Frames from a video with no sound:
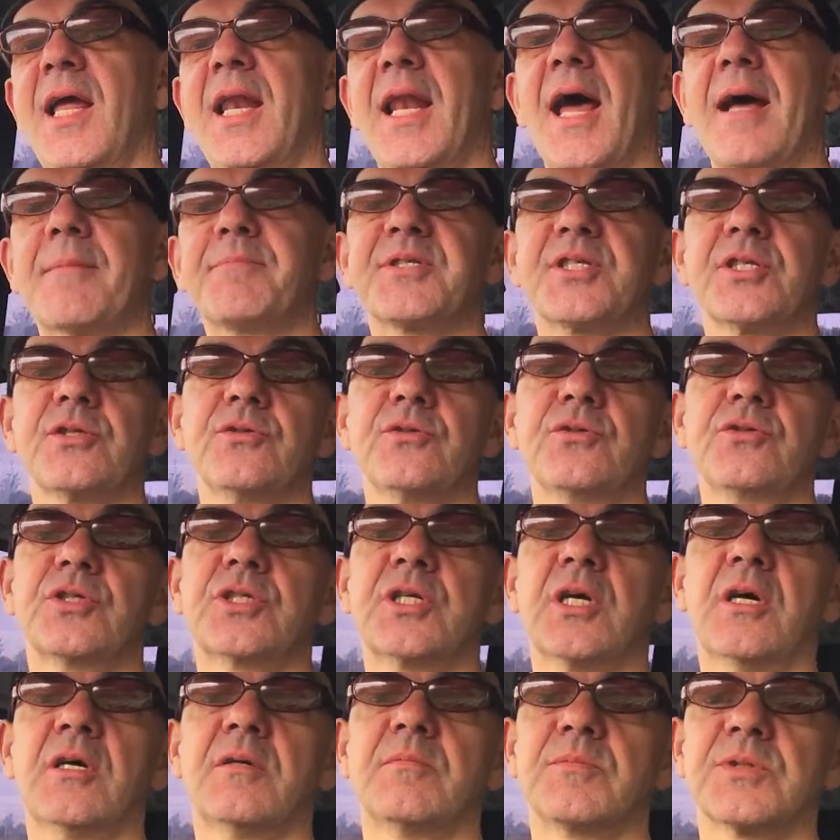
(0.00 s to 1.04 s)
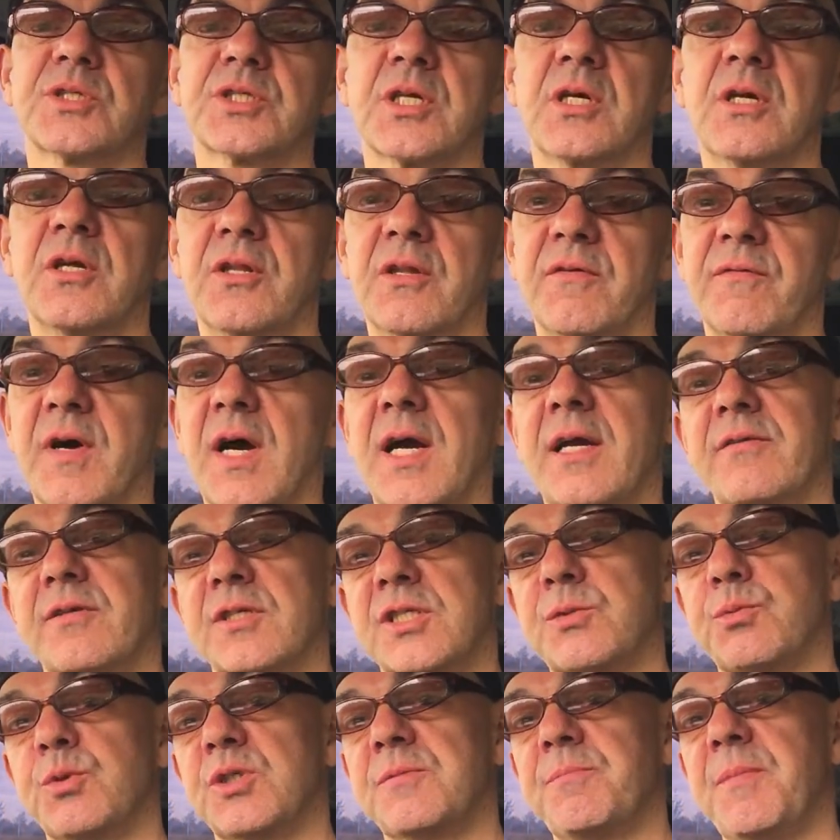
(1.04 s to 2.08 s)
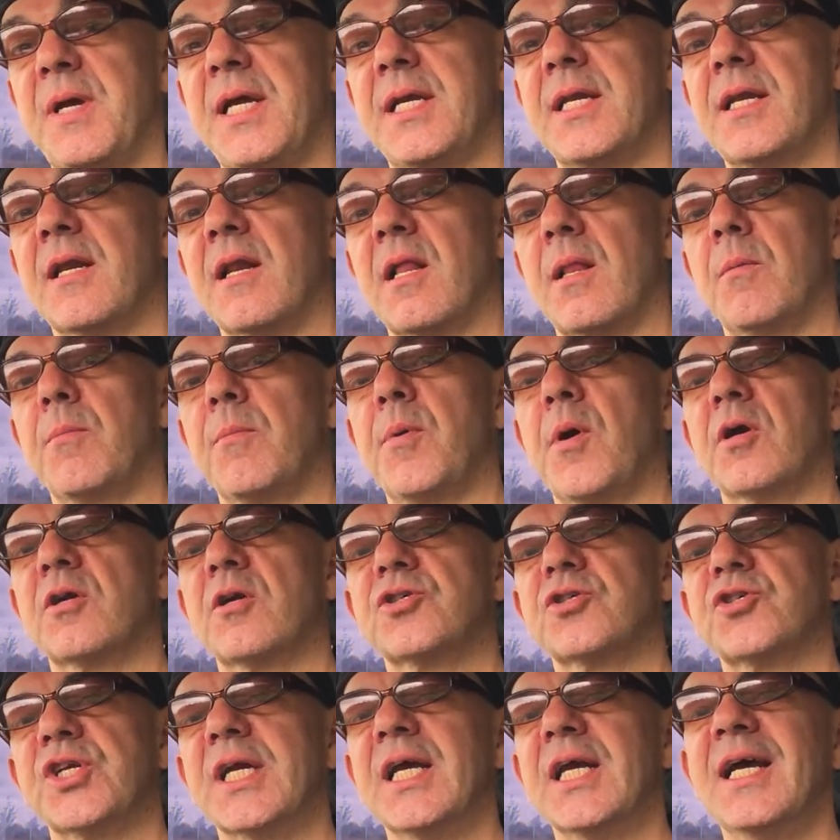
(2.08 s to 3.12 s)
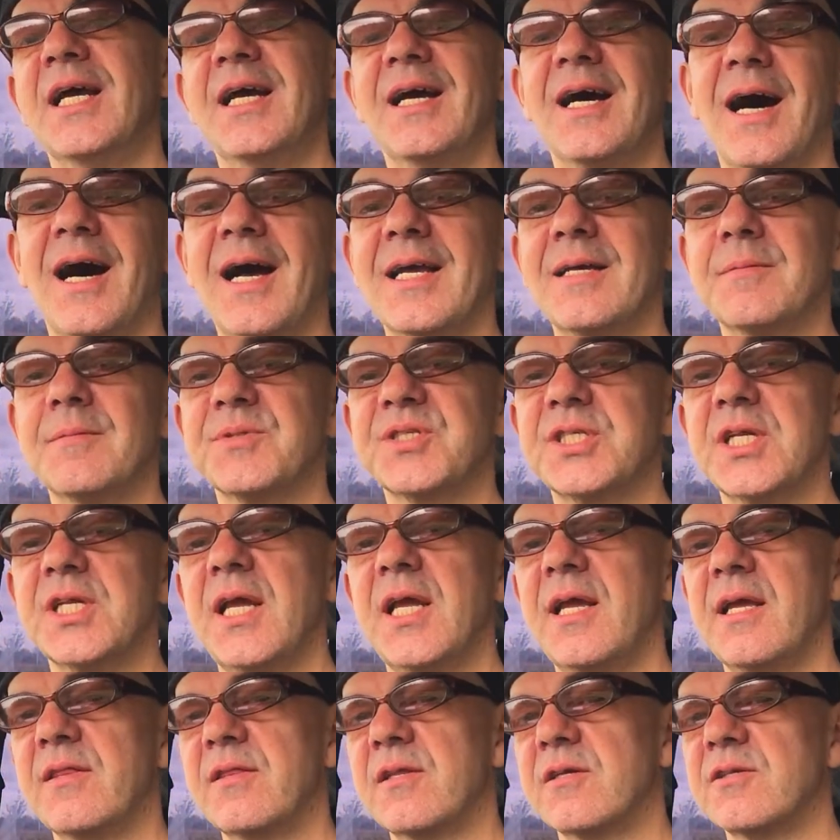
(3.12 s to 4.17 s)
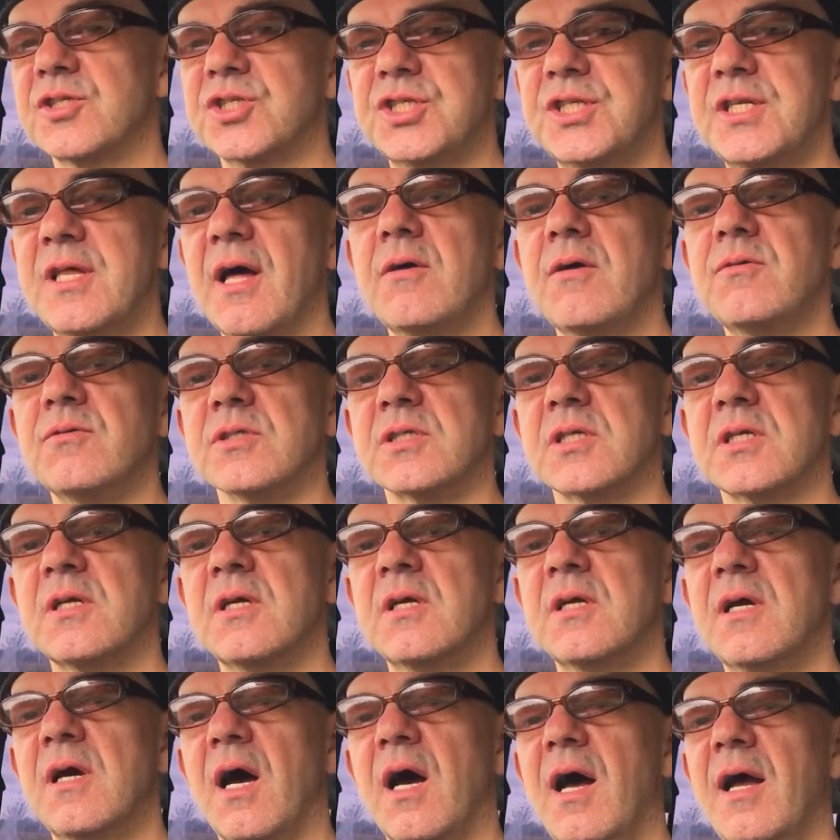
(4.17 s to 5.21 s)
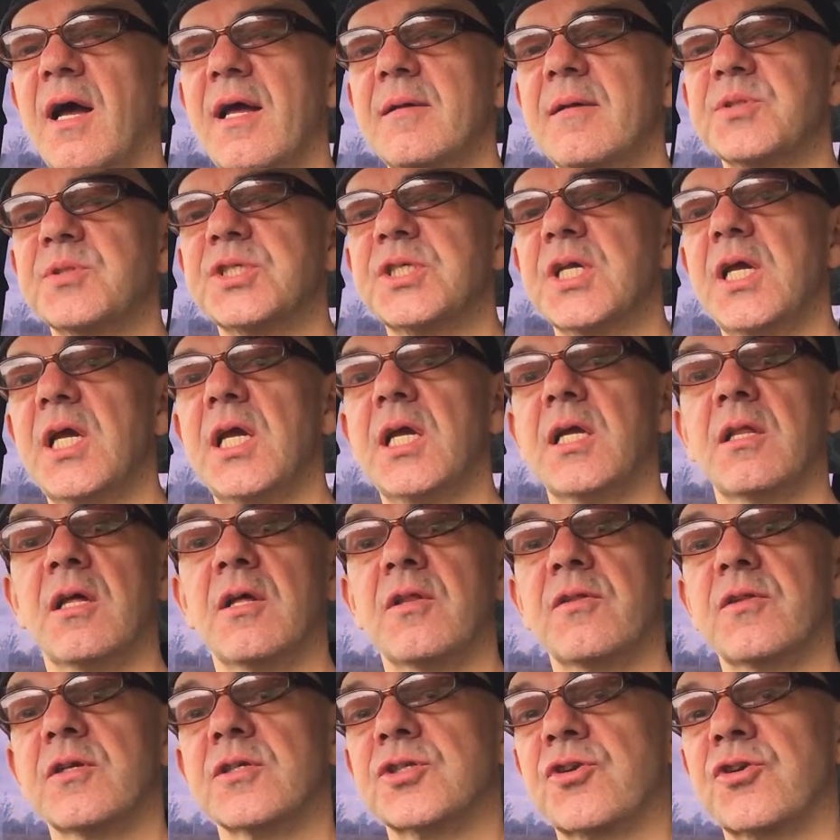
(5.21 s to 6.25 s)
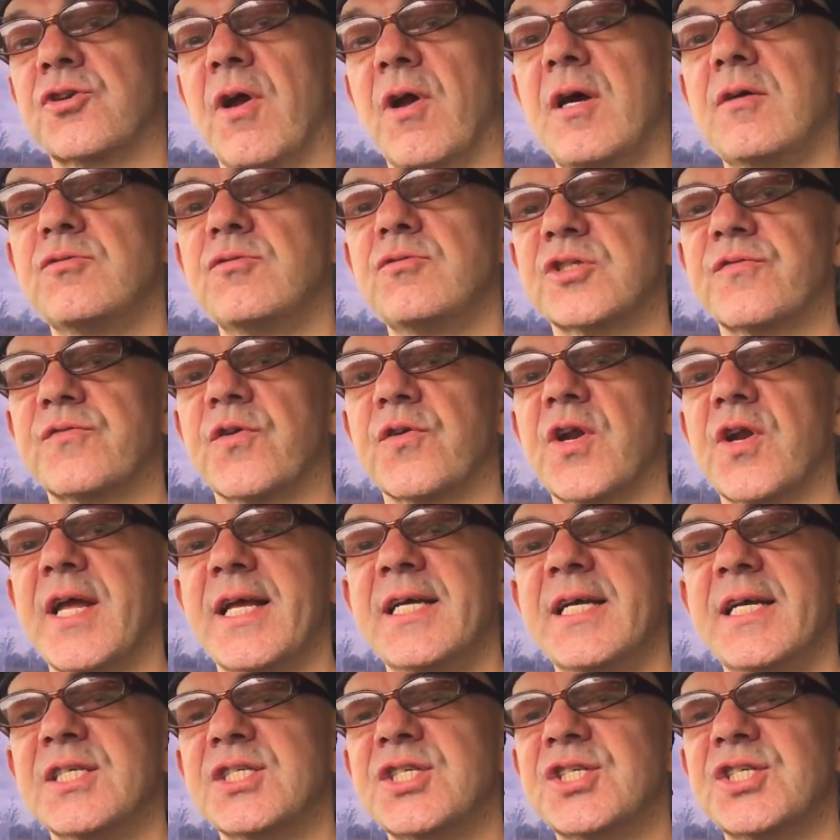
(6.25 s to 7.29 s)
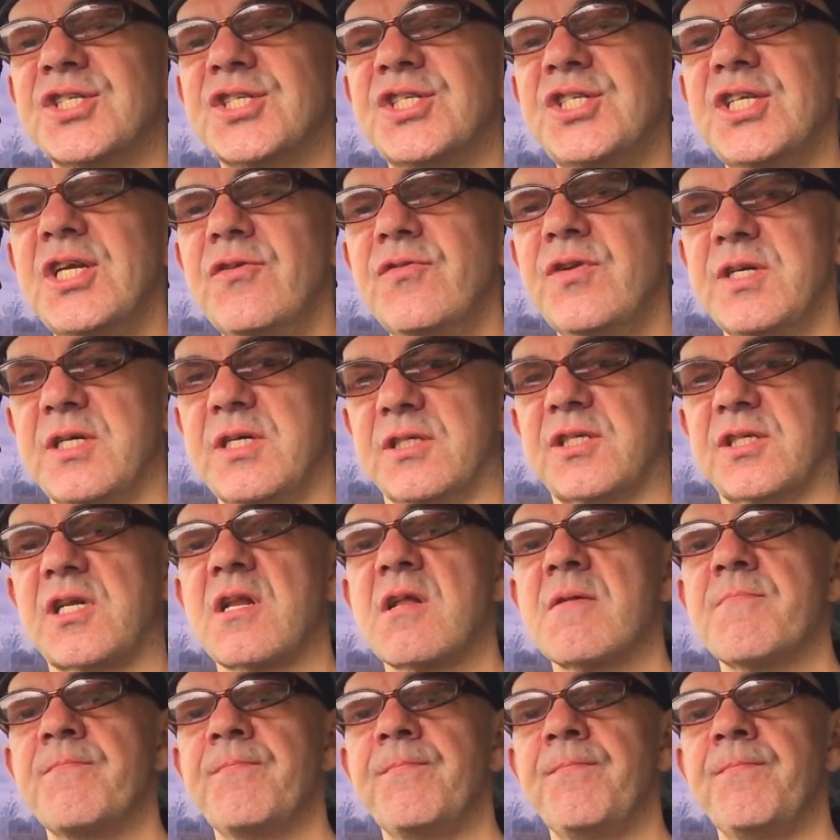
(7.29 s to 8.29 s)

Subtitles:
in absolute terms the virus was made in a laboratory. I am saying there's doubt. I am saying there's grounds for a serious,